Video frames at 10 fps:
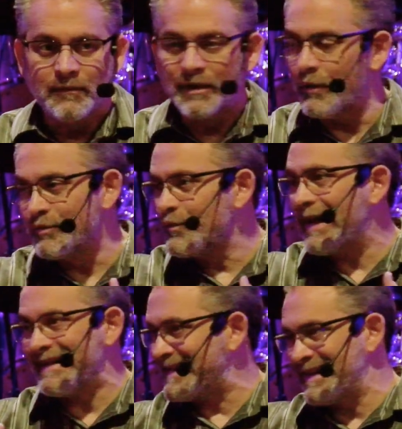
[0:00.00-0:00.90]
We don't do
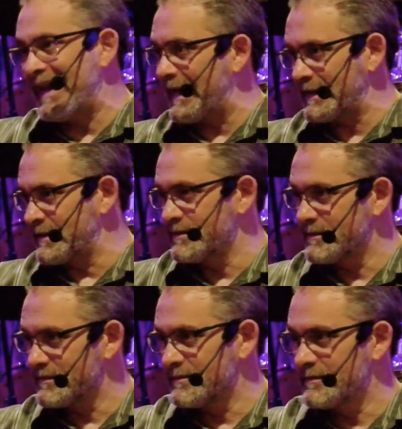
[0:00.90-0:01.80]
that today,
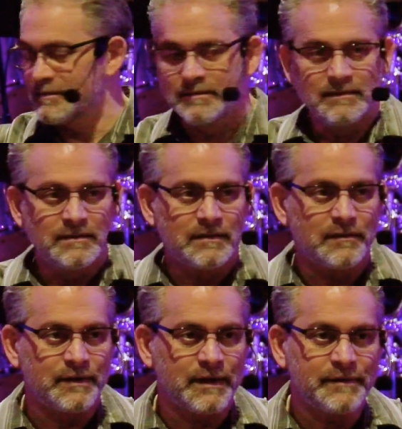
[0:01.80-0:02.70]

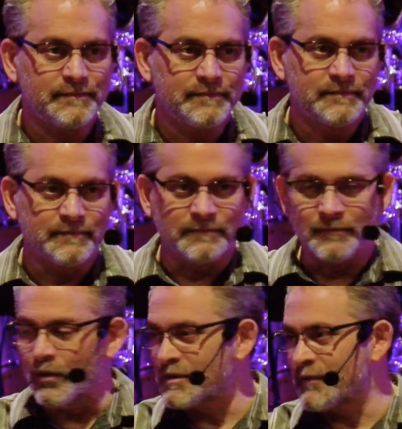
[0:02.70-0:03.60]
okay?
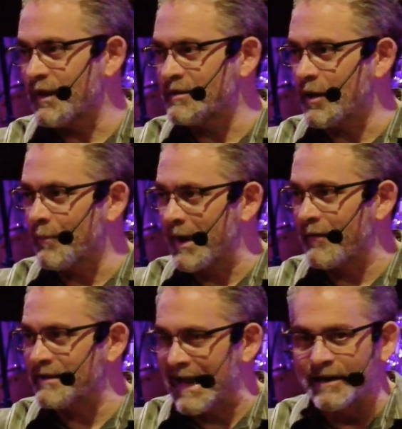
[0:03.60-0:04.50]
Most of us, our
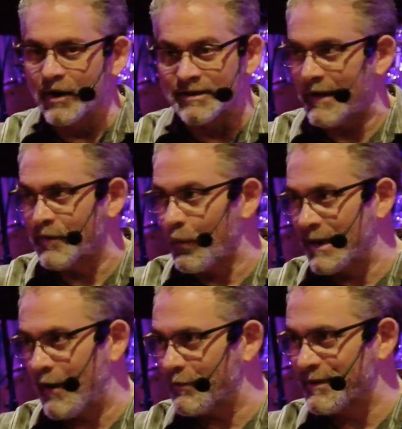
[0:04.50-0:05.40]
parents and us, have no
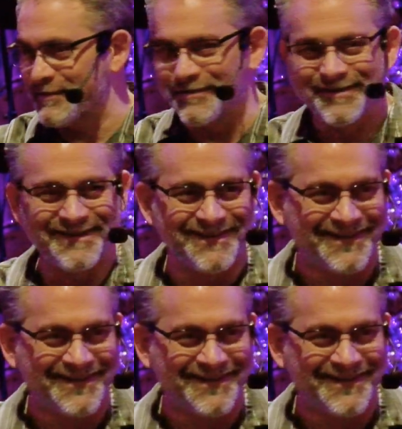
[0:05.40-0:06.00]
inheritance.